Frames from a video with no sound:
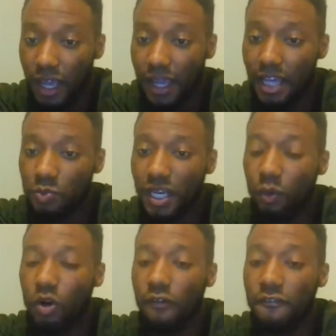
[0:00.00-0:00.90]
And that's why they
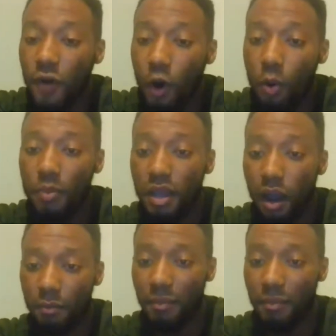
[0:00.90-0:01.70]
want to phone me up.